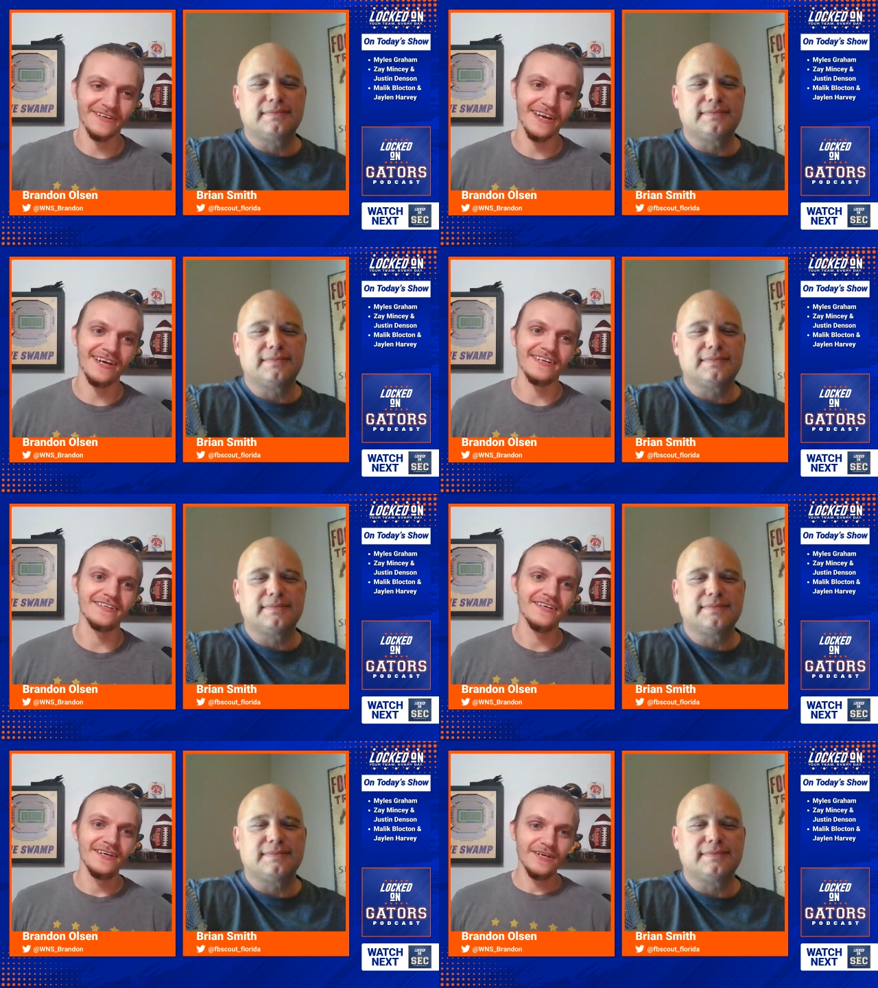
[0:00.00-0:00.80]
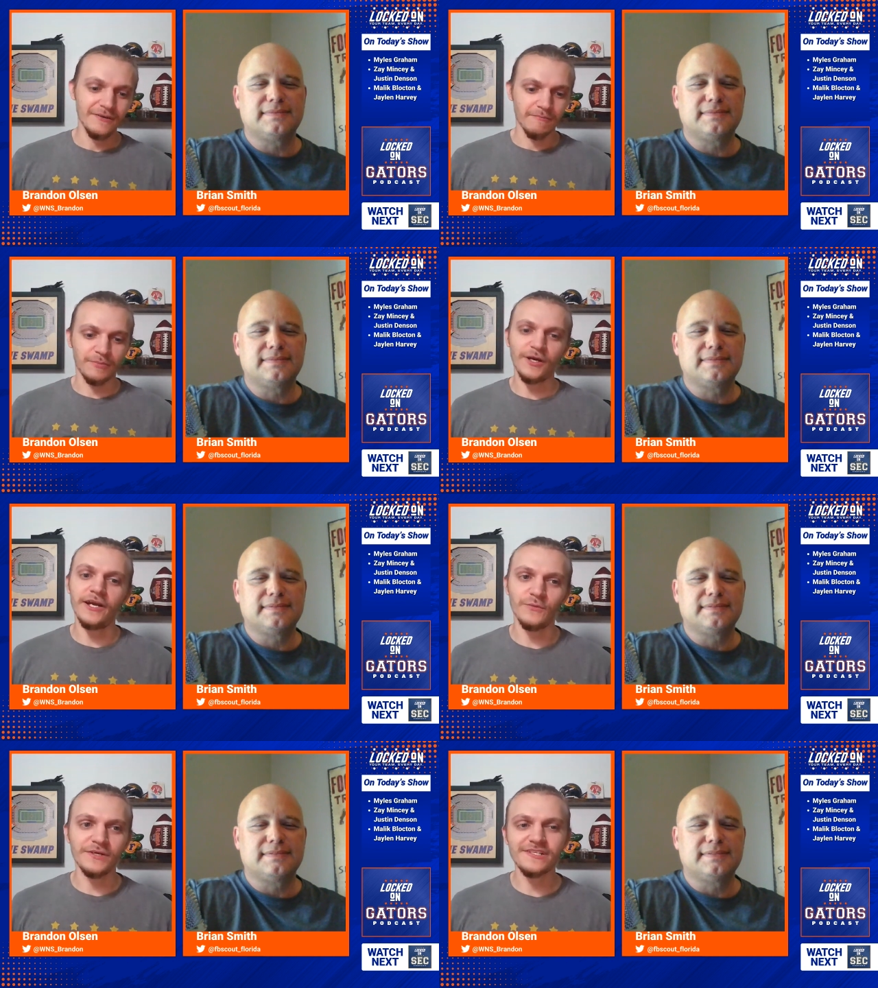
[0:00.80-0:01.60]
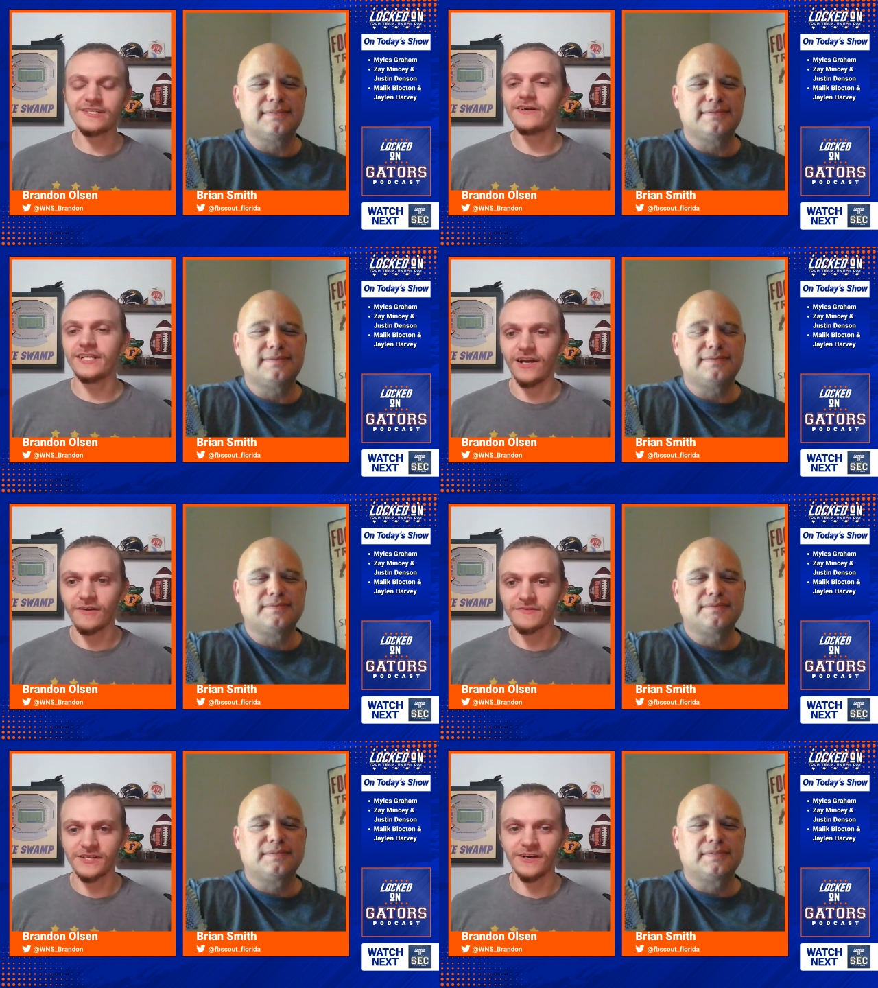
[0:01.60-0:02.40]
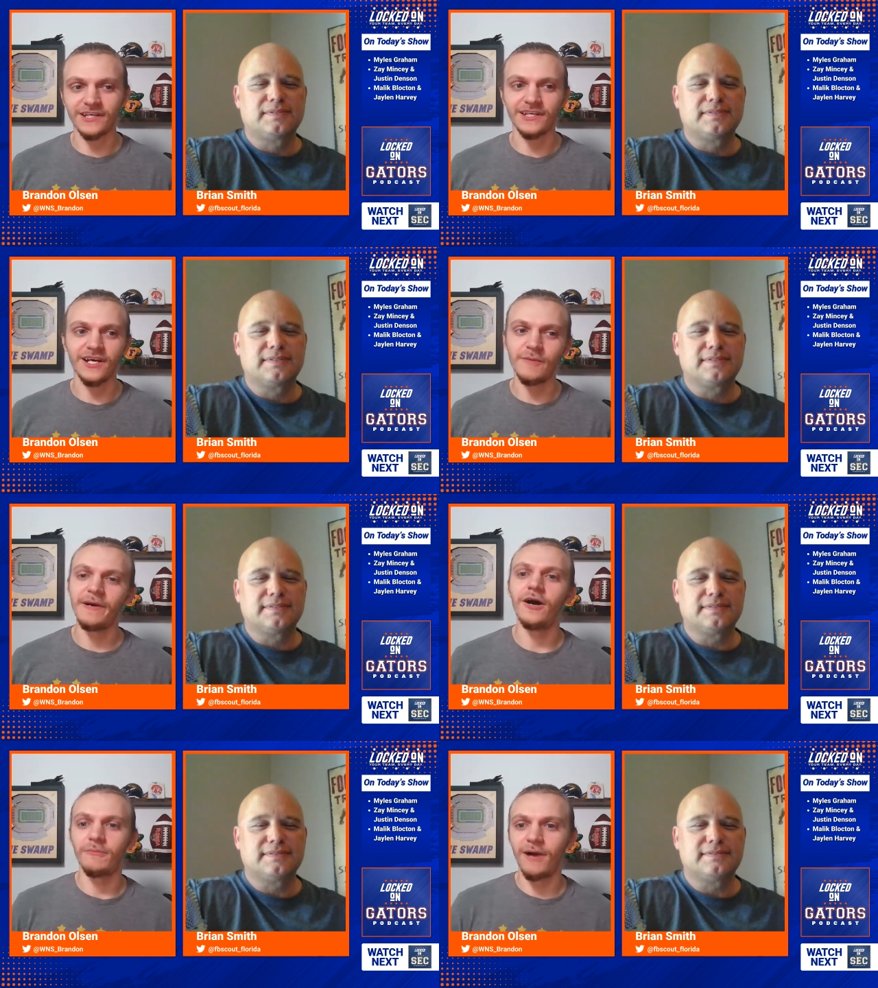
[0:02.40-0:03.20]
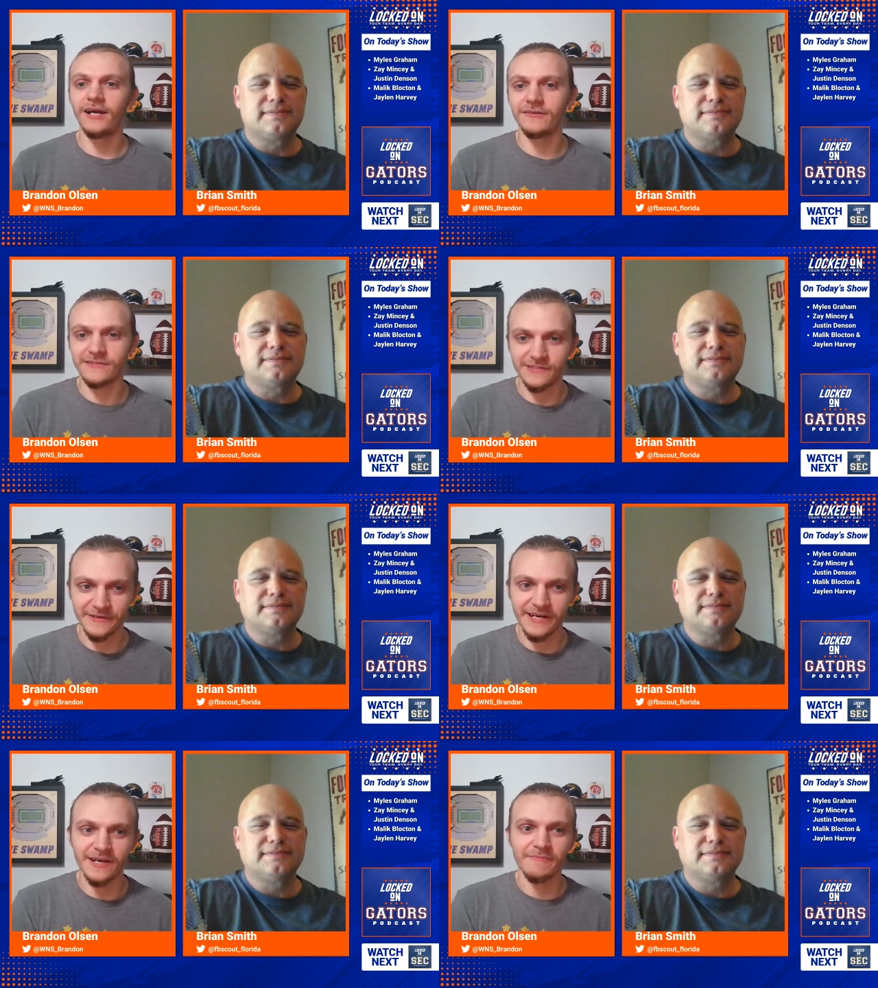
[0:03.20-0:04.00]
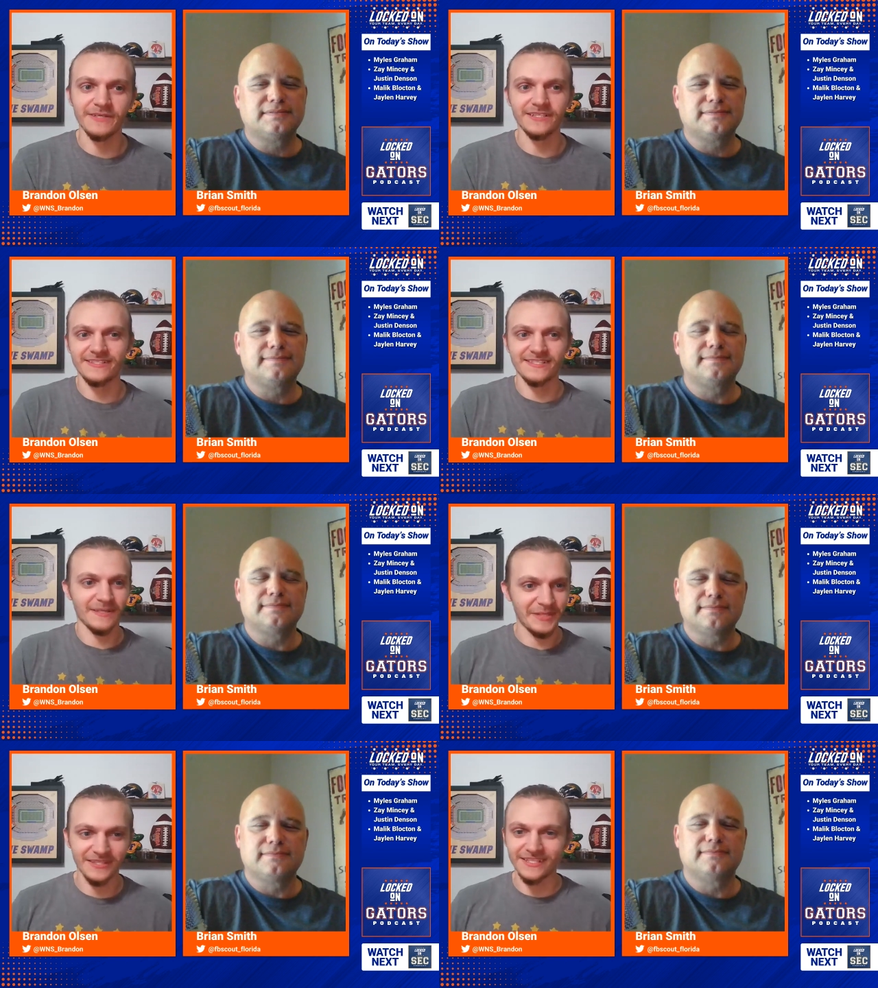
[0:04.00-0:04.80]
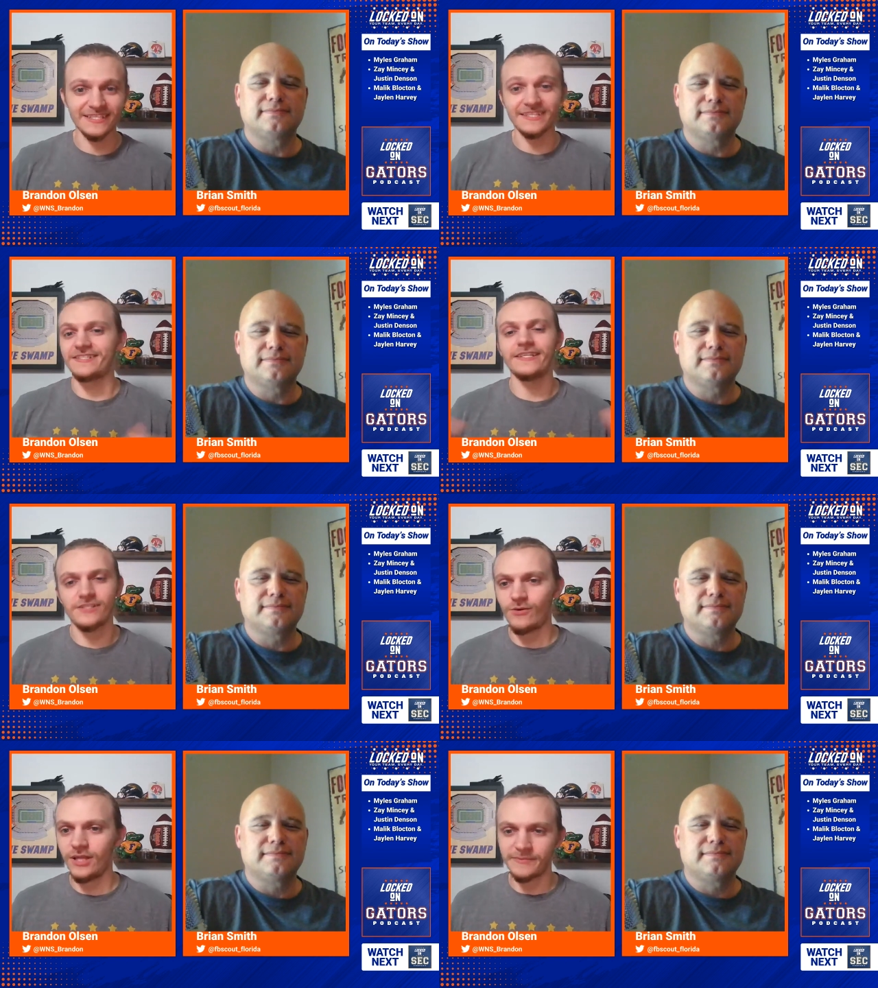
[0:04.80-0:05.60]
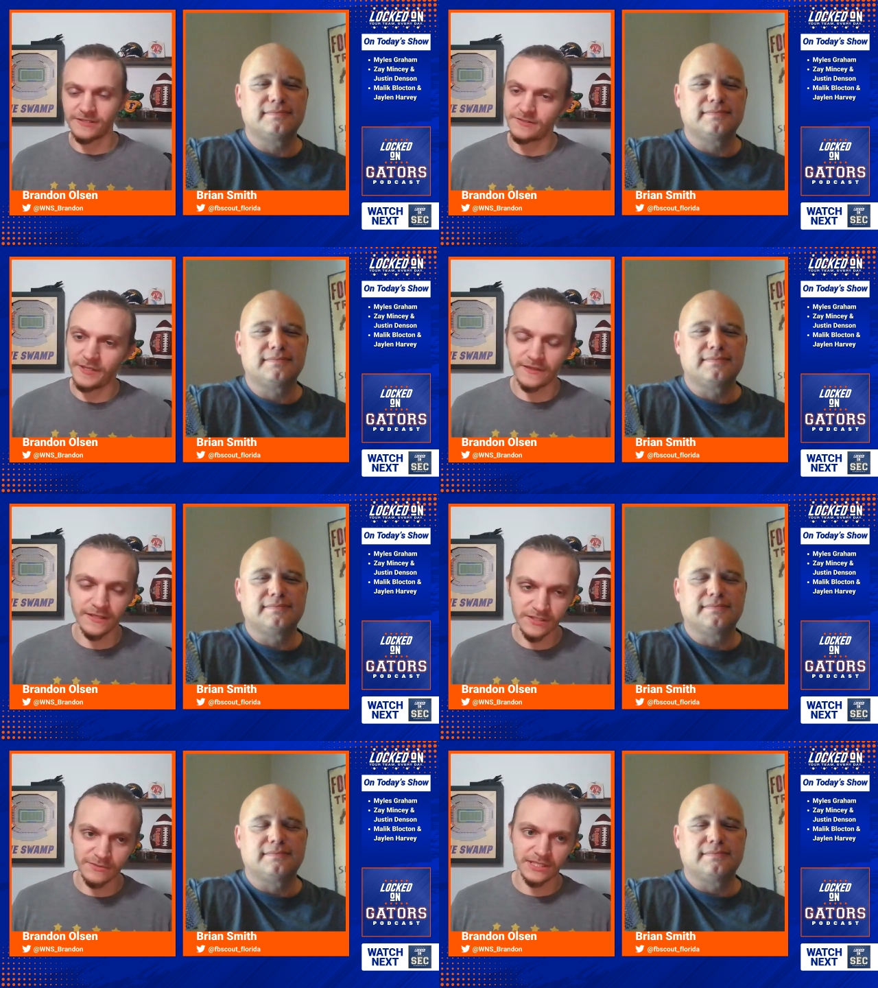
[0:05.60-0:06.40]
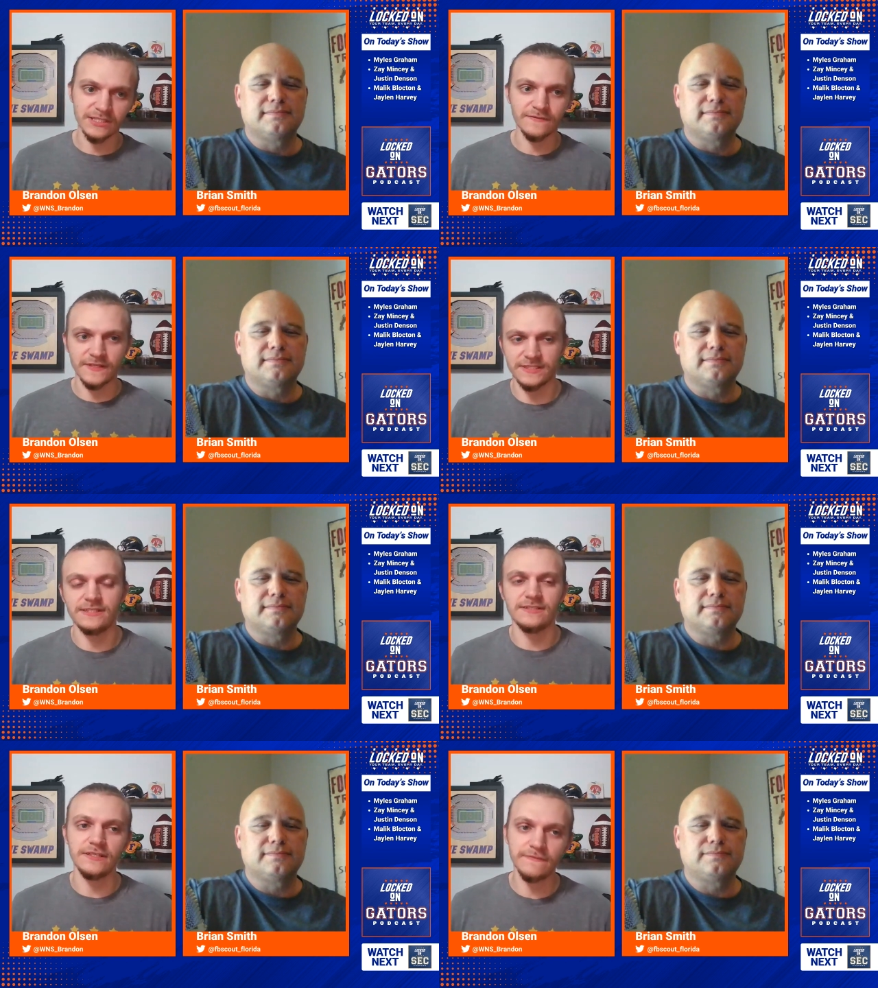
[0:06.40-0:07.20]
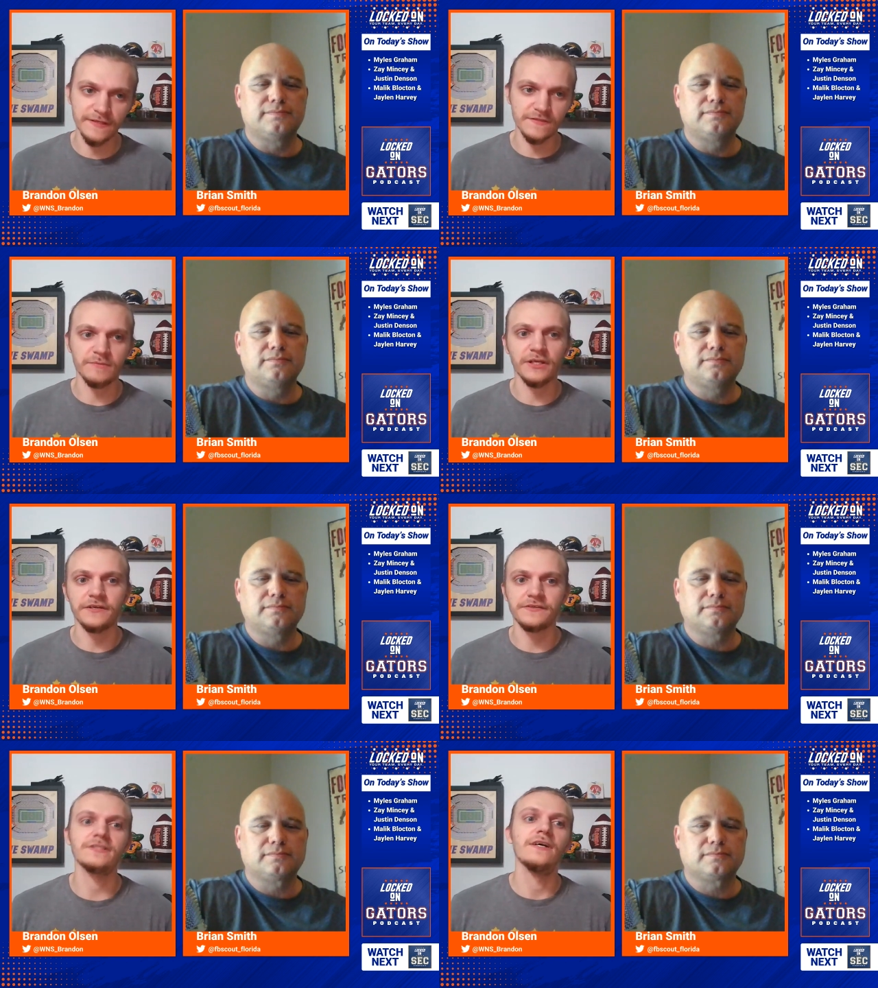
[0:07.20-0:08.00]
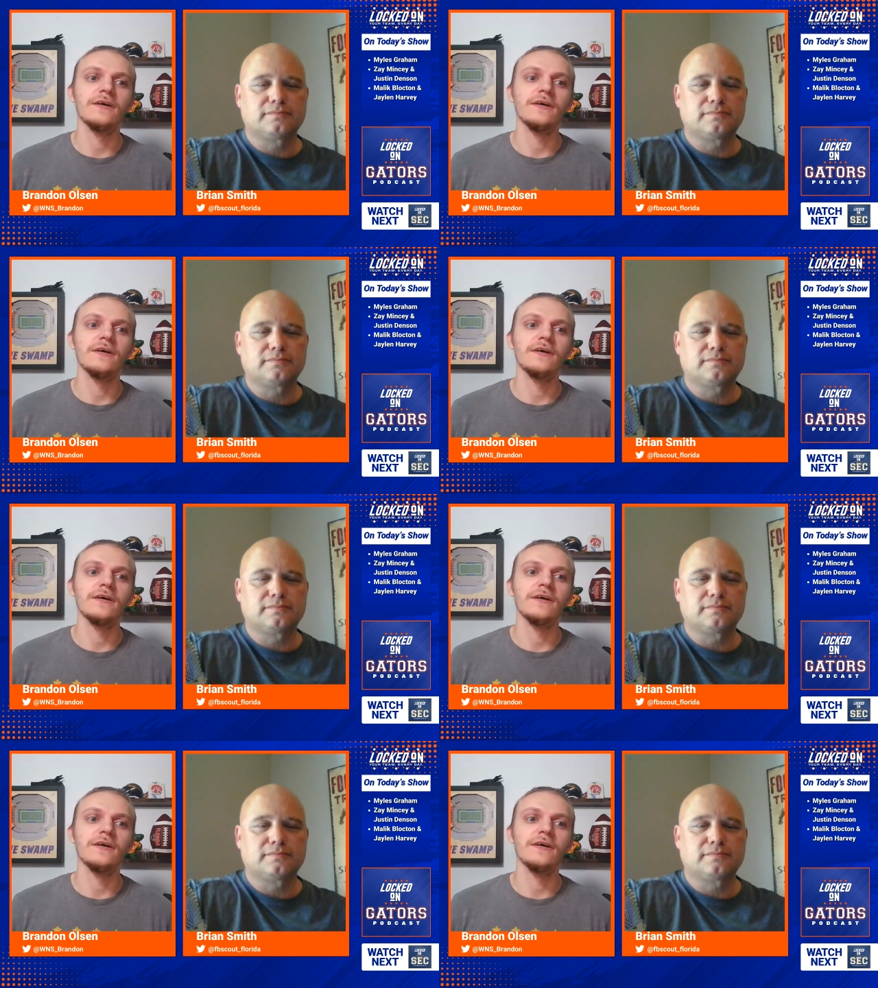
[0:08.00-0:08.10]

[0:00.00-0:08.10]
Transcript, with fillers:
Speaker 1: And Brian, we're starting off talking about Myles Graham because, I mean, this whole episode's about this weekend's visits, defensive players.